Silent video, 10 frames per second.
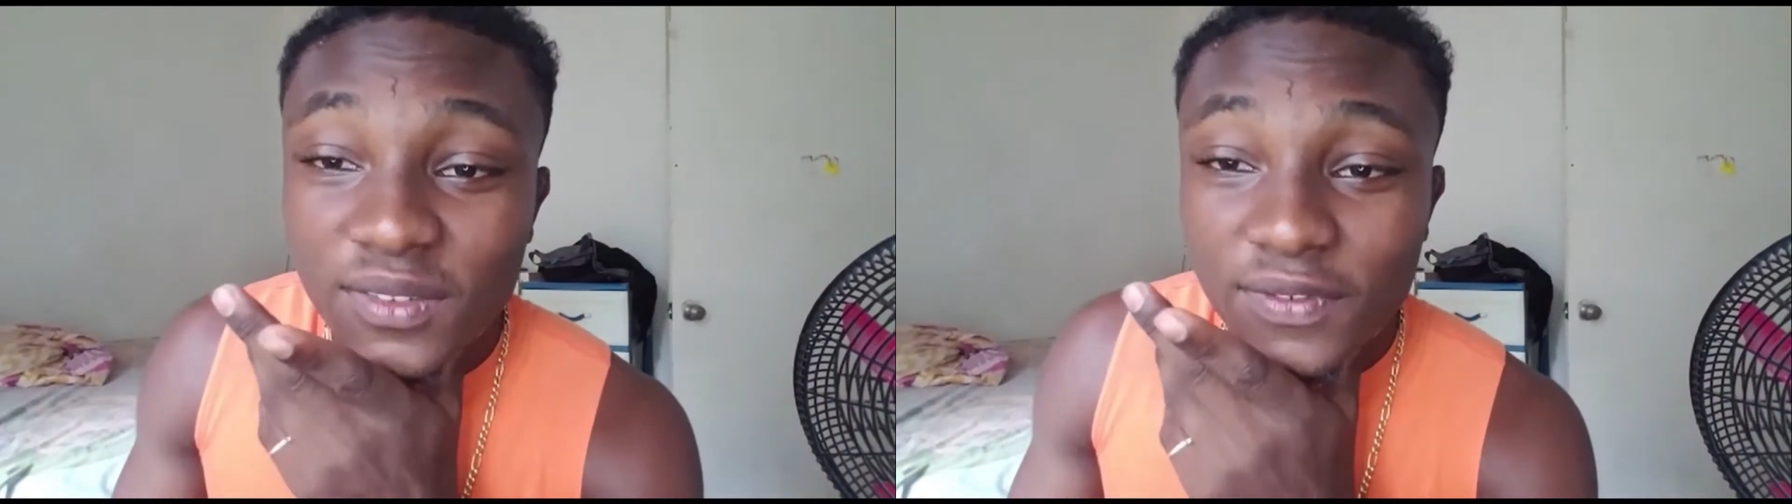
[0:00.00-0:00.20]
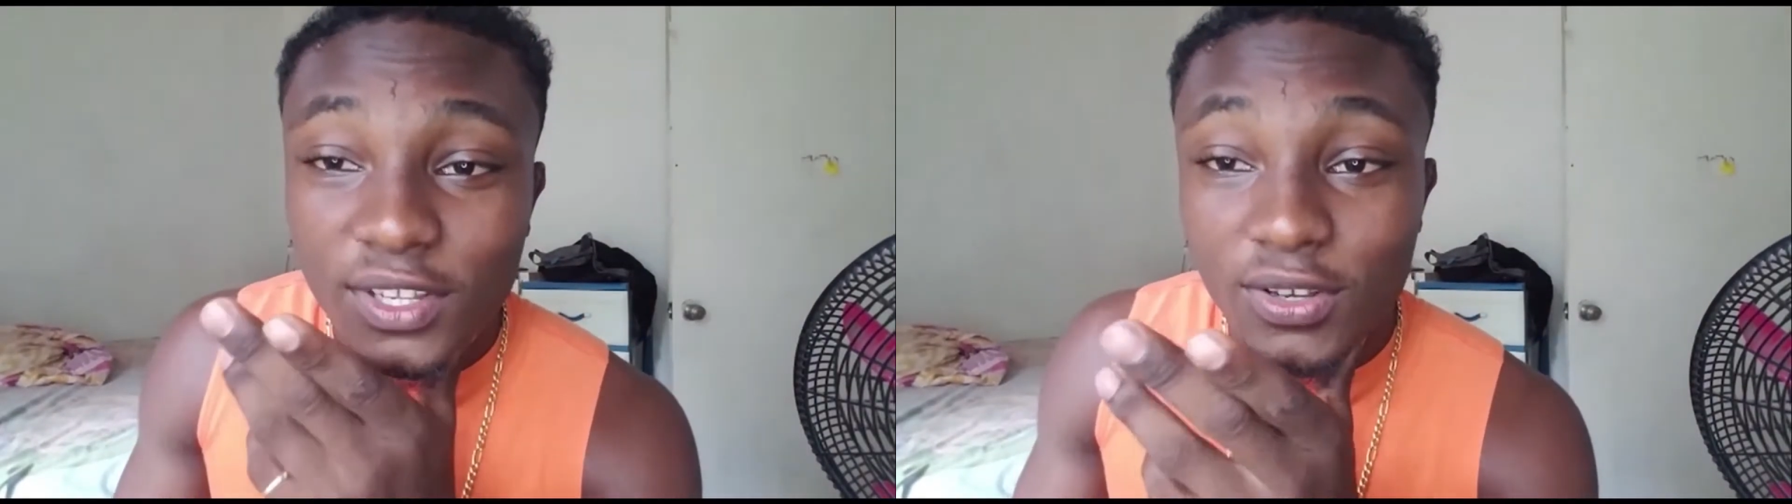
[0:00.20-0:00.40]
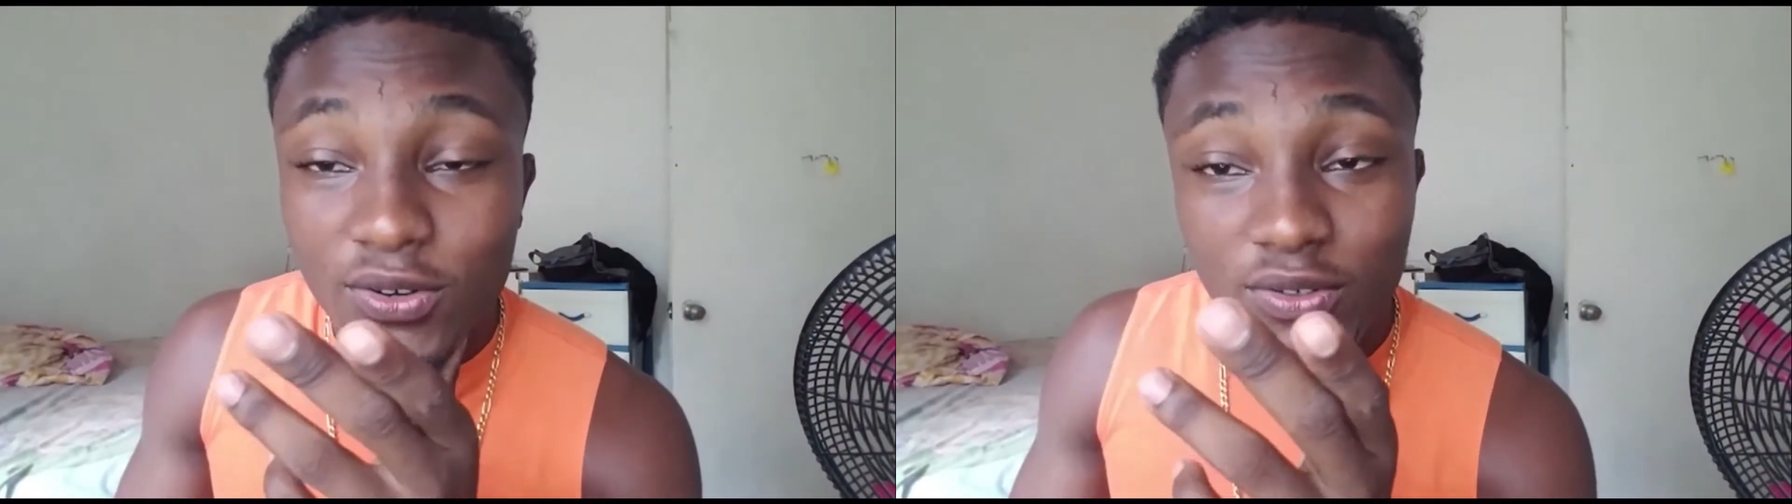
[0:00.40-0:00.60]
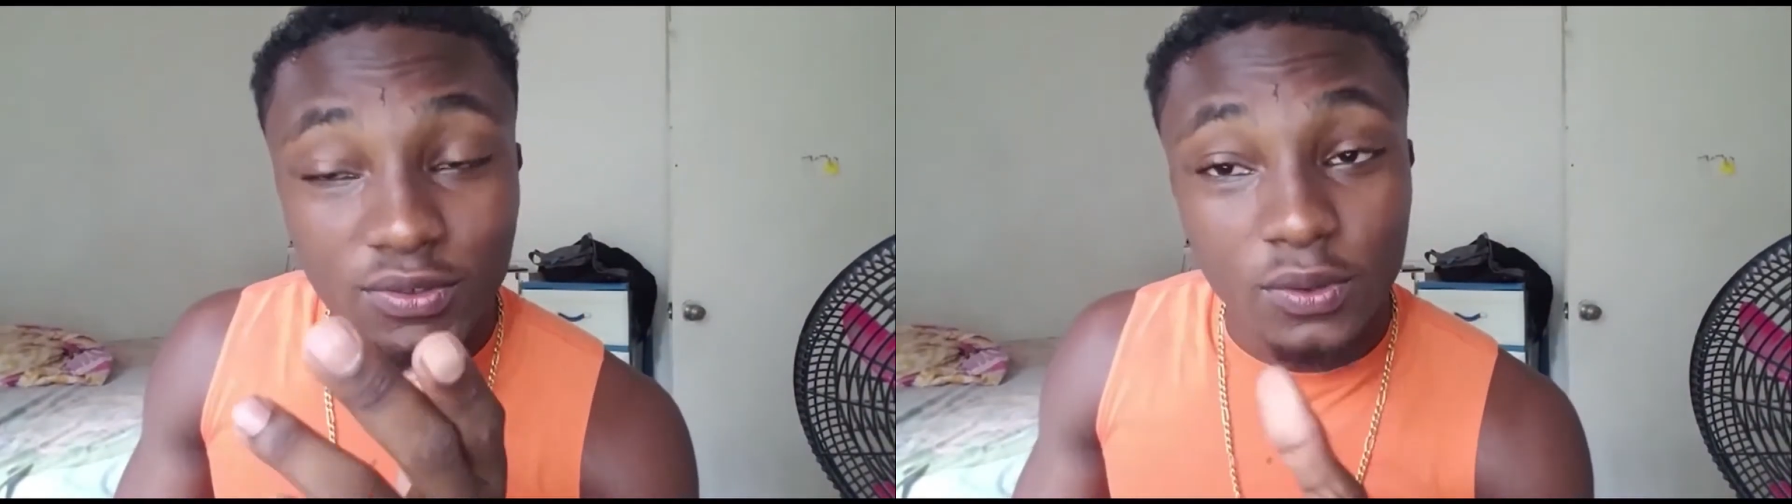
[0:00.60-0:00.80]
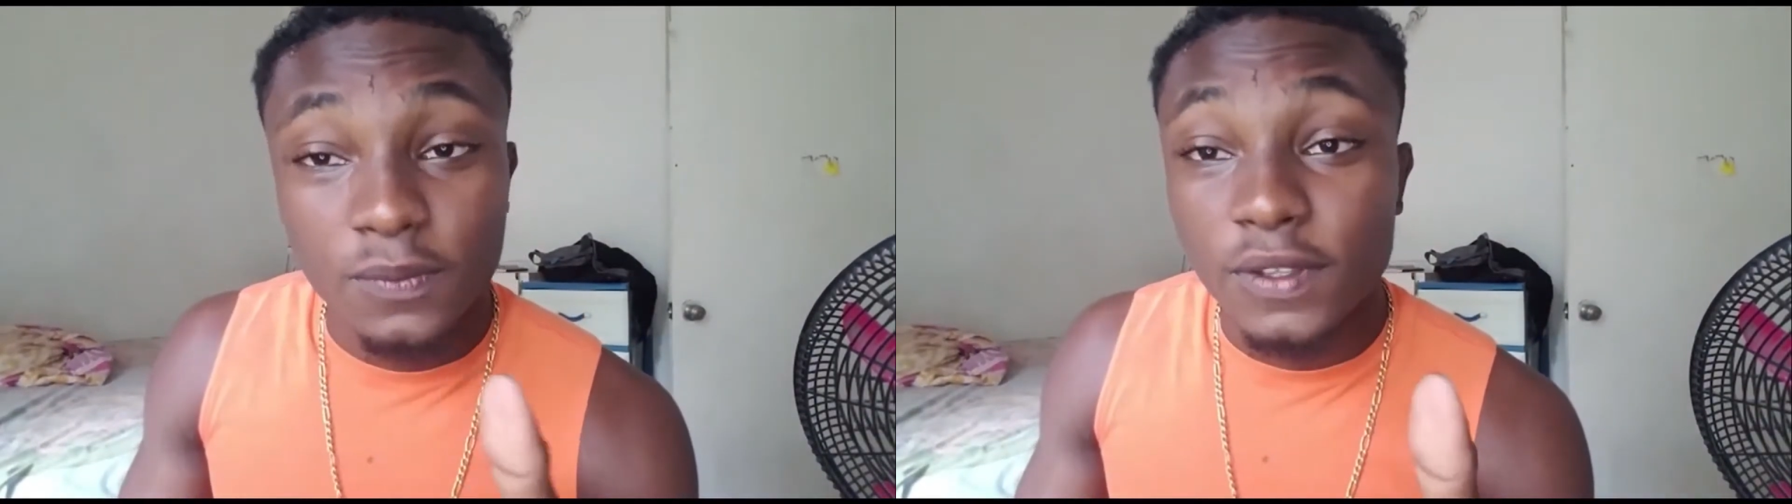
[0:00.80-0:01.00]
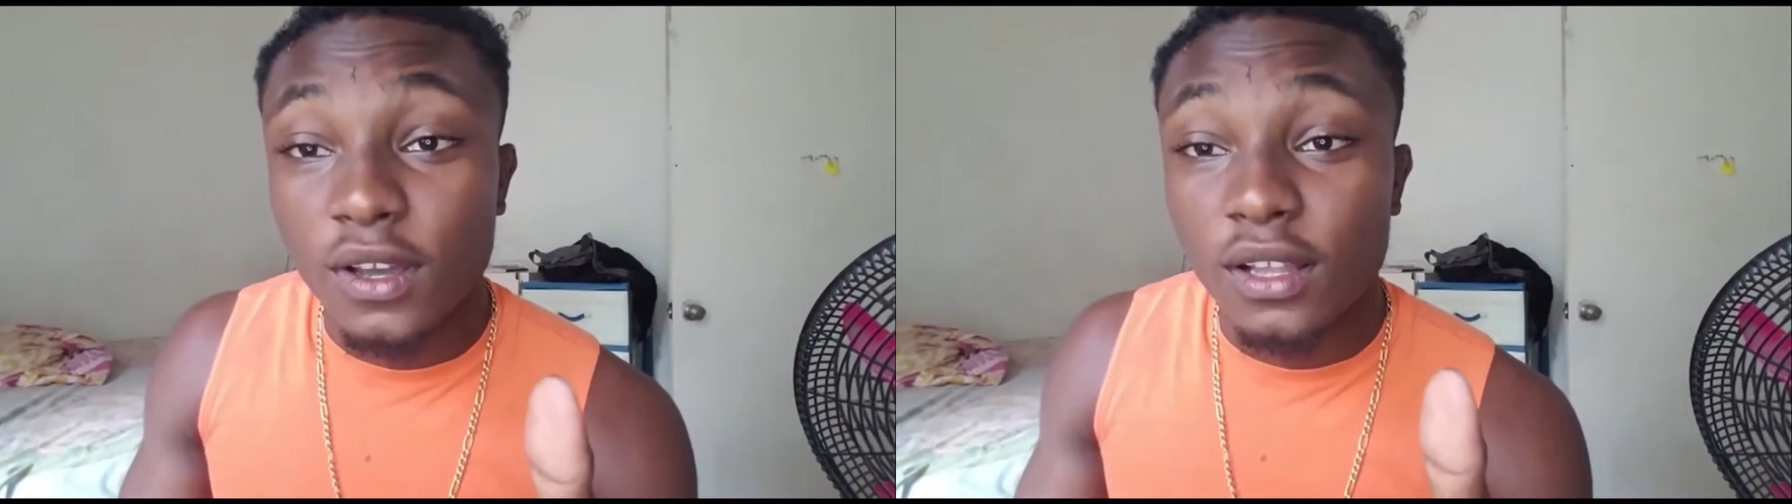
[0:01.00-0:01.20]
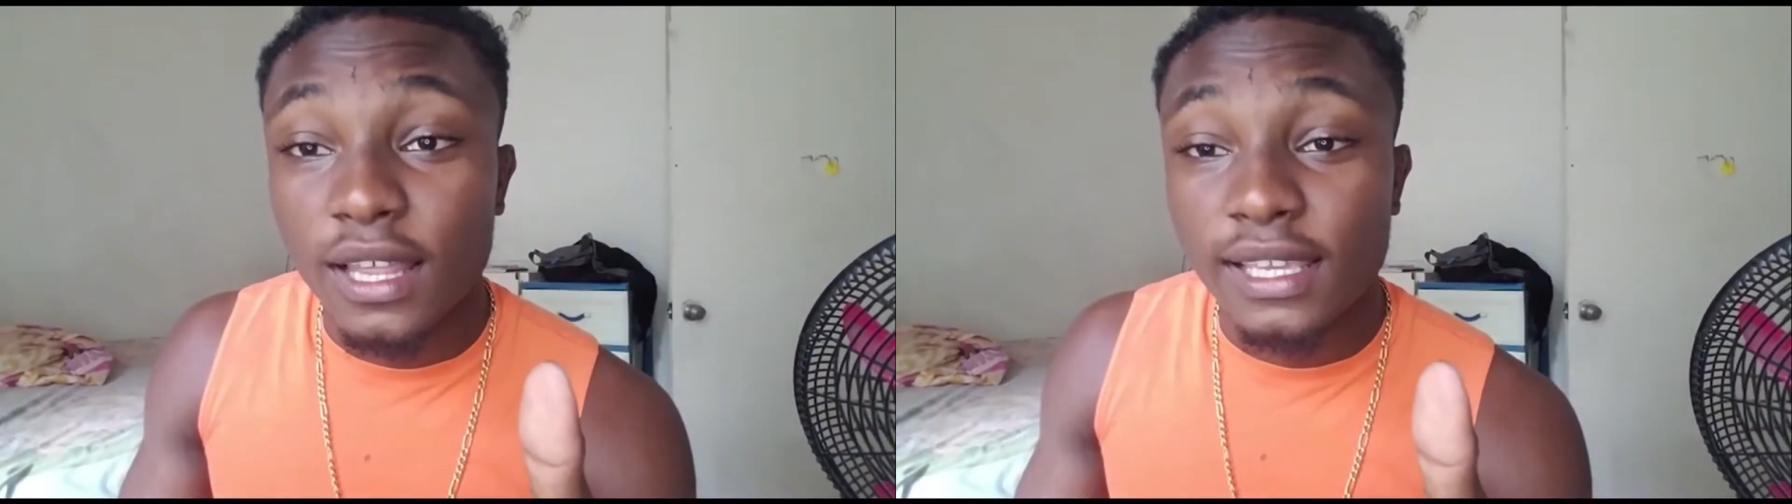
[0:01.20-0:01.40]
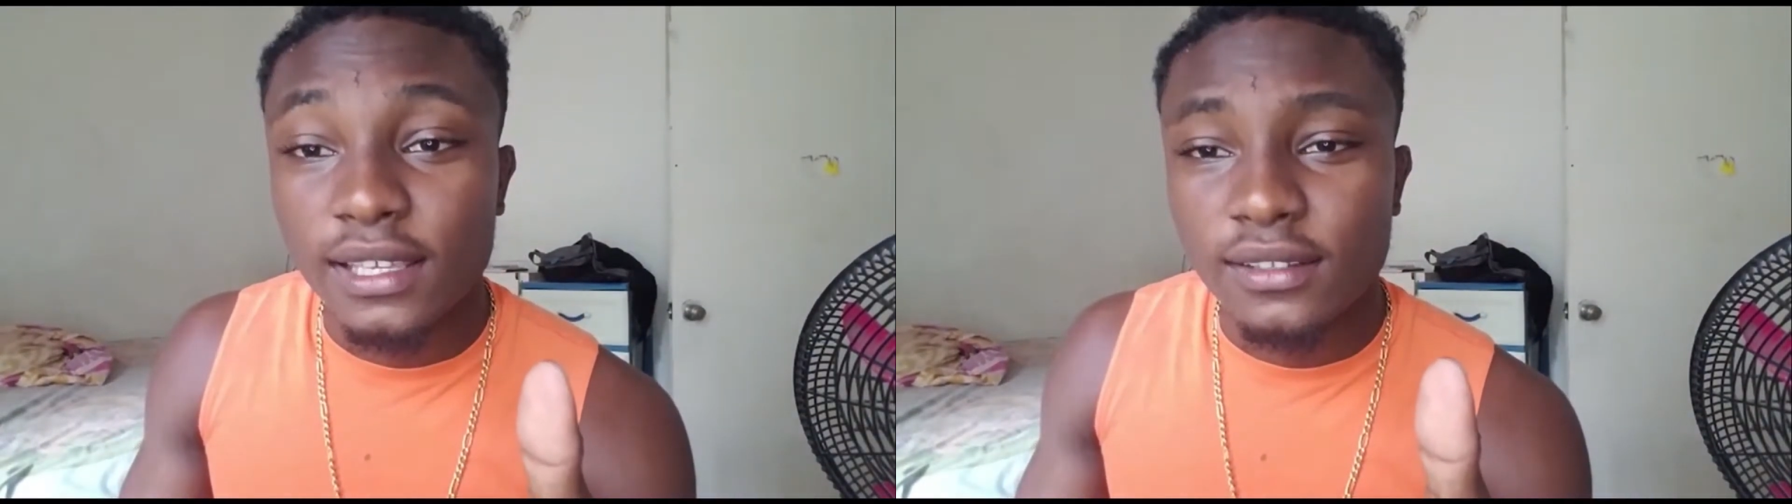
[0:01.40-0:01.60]
video. Hopefully y'all
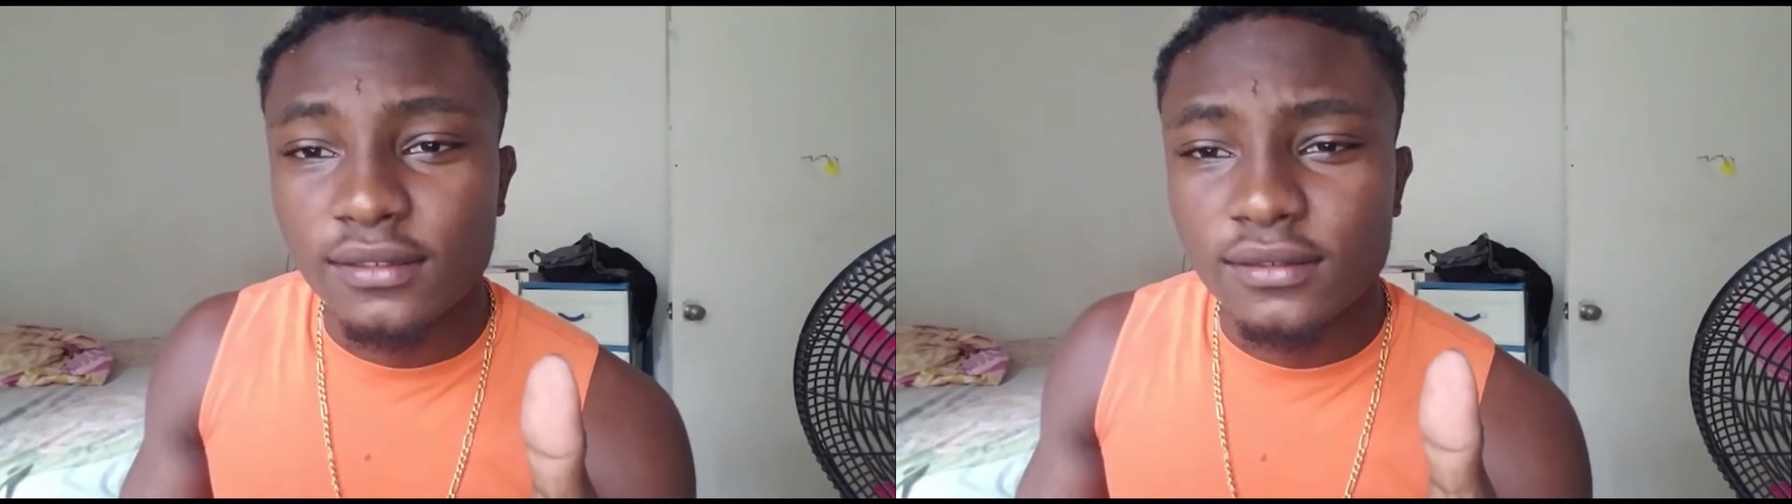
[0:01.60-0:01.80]
like it.